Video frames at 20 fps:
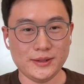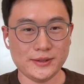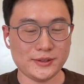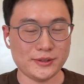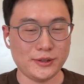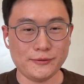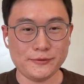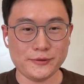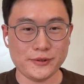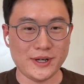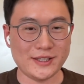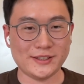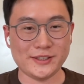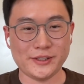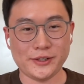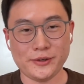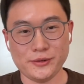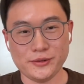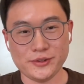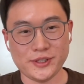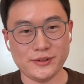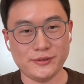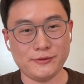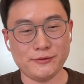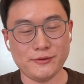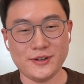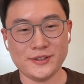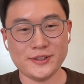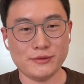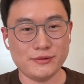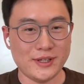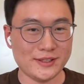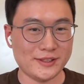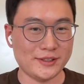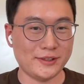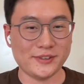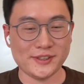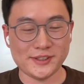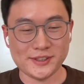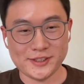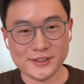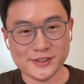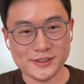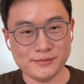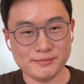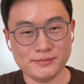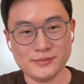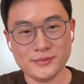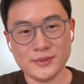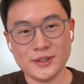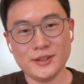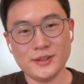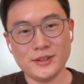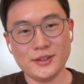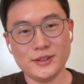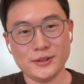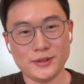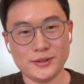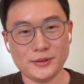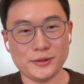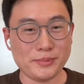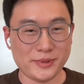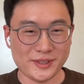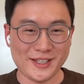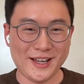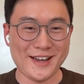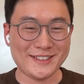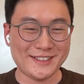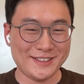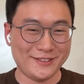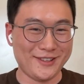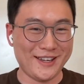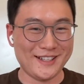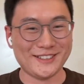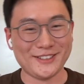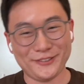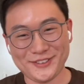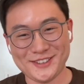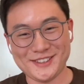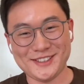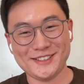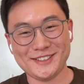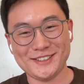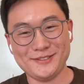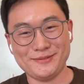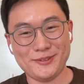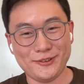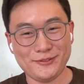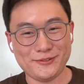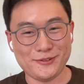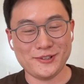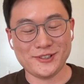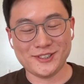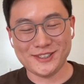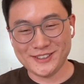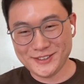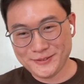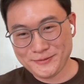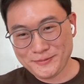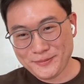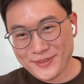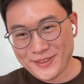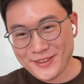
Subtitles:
software execution from the rest of the system to protect the rest of the system, of course.